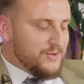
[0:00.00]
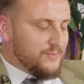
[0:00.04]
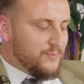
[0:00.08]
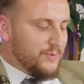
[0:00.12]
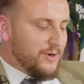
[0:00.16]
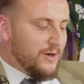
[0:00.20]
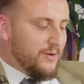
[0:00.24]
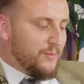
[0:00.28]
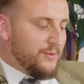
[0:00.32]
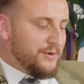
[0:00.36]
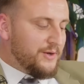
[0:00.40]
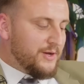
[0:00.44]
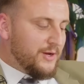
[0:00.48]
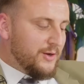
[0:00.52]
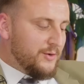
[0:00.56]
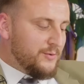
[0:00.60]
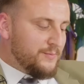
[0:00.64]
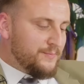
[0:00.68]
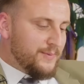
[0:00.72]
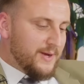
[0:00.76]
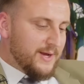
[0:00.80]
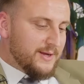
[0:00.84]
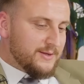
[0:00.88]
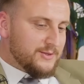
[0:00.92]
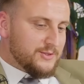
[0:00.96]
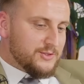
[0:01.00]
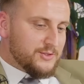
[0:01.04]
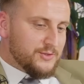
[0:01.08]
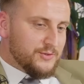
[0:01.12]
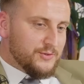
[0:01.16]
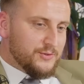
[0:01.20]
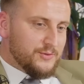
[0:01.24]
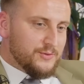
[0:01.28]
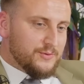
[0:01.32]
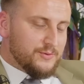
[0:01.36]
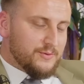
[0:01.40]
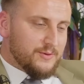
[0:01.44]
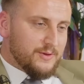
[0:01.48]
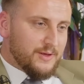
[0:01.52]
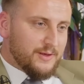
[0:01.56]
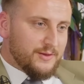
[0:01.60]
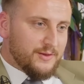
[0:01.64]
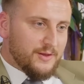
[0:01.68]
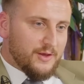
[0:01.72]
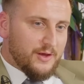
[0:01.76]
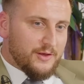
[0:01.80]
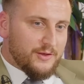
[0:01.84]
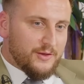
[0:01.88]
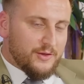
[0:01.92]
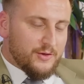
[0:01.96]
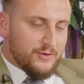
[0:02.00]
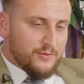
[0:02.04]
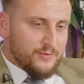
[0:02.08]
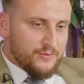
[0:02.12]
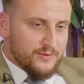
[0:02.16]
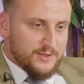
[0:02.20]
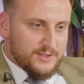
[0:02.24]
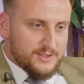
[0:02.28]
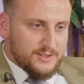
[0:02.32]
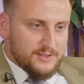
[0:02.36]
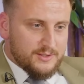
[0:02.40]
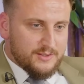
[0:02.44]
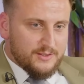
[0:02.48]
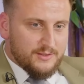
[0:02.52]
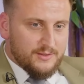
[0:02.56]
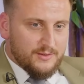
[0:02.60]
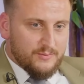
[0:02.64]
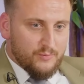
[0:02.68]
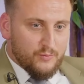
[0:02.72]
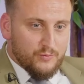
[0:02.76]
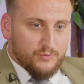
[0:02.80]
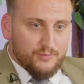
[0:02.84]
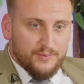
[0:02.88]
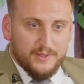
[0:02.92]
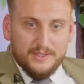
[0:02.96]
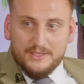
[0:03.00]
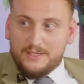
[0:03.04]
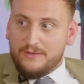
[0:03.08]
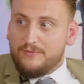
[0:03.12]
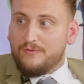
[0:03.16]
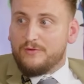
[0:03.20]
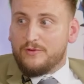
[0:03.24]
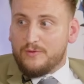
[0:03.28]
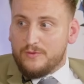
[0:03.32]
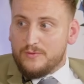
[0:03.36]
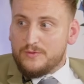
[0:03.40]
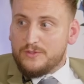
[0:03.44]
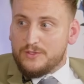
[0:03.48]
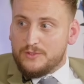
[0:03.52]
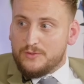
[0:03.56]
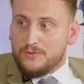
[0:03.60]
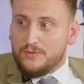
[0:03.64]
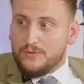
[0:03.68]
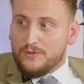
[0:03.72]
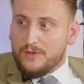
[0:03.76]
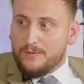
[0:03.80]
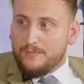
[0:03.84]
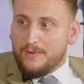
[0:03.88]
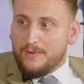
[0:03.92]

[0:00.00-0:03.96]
Well, I want to go back to, and I know this would be difficult to talk